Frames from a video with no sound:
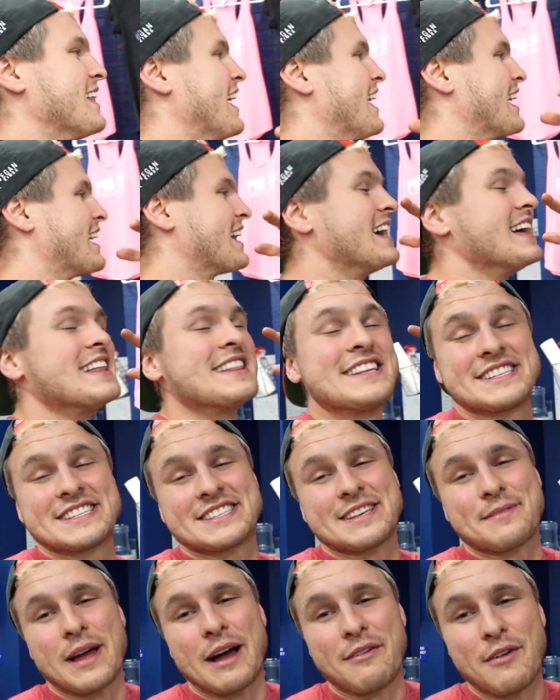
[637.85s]
Like, this is
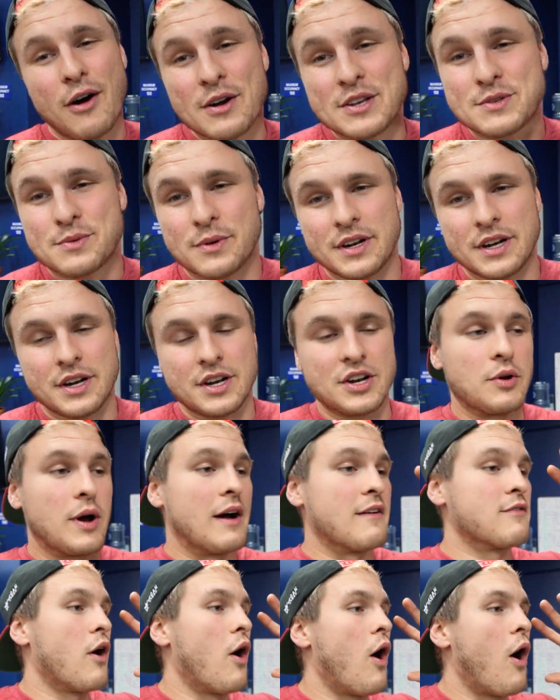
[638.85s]
something I've always wanted to do.
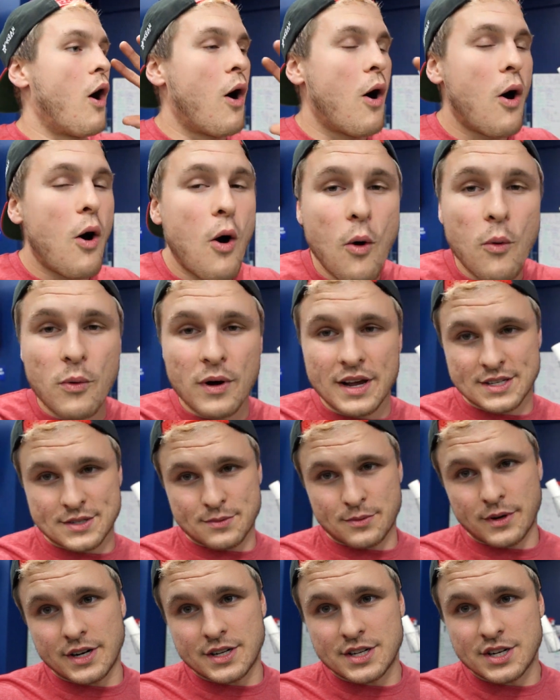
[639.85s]
I've always
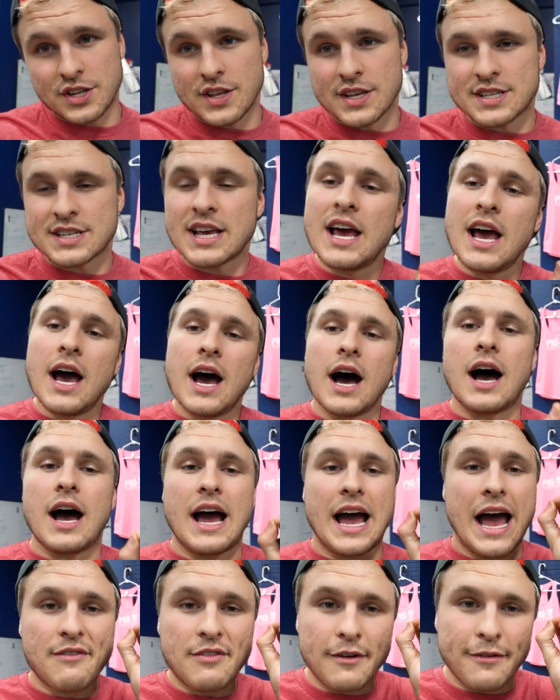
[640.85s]
wanted to do this. Uh,
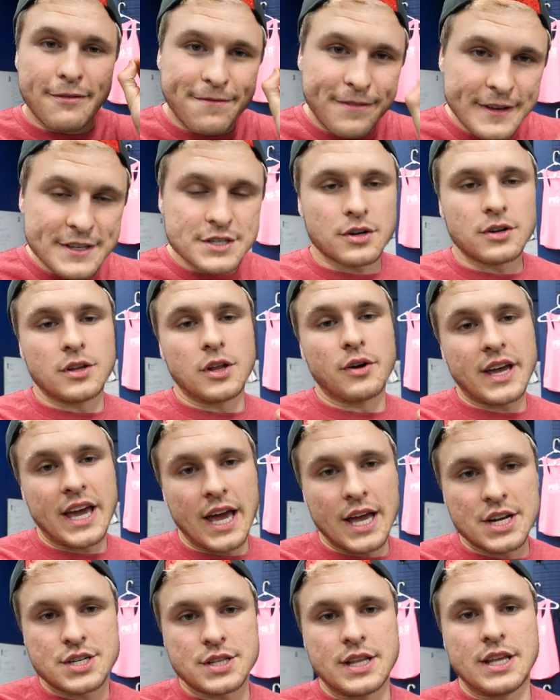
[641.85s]
have a physical
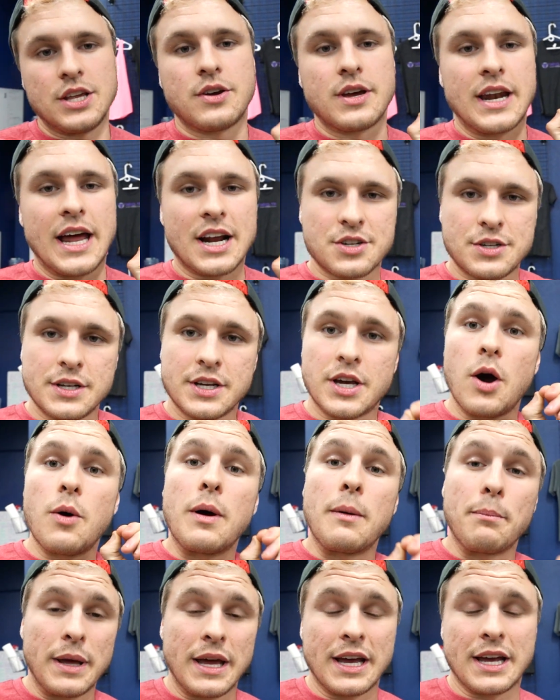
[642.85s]
location that you can actually go
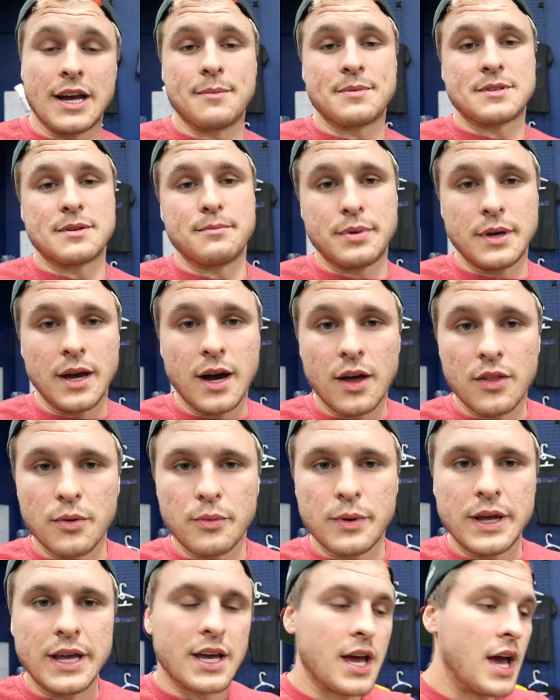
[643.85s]
and pick up some Beyond the
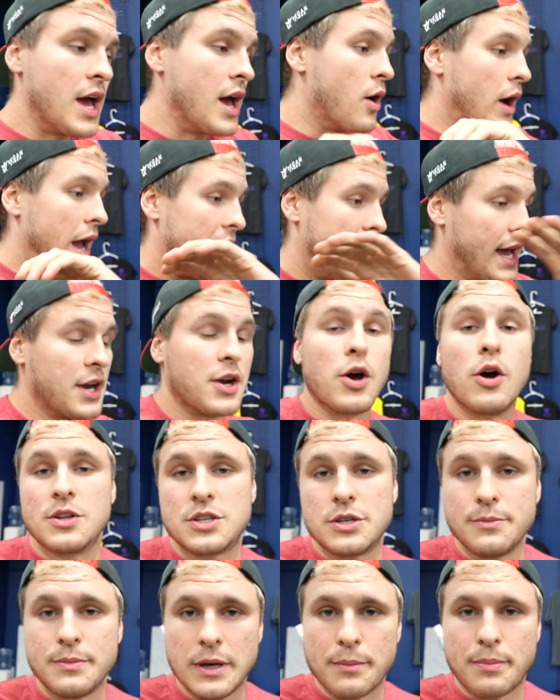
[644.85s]
Week and O
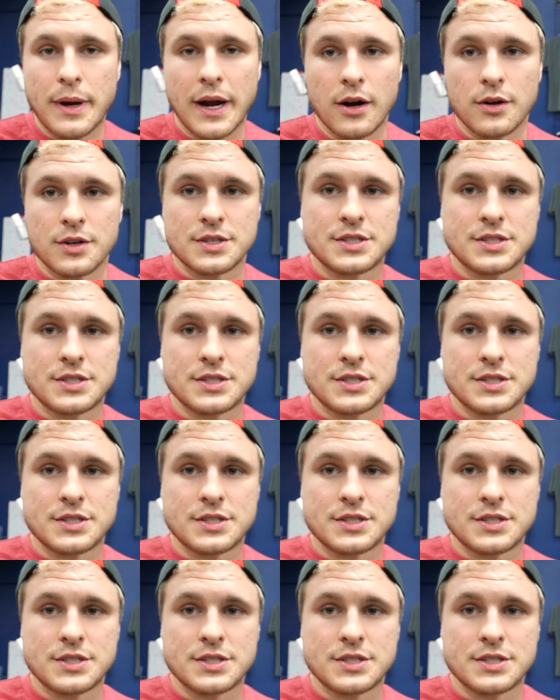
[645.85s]
two B apparel.